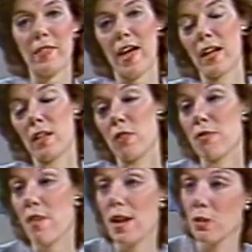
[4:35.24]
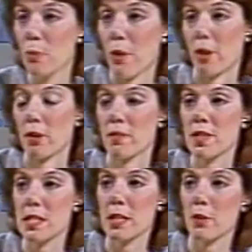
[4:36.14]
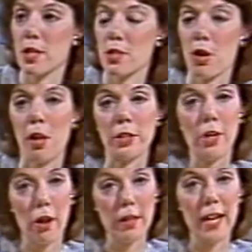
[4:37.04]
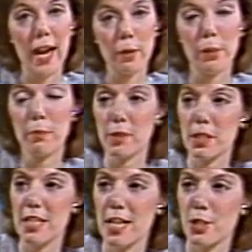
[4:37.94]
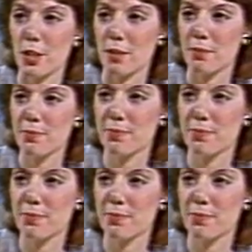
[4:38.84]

about that in the final part of his series on cardiac rehabilitation.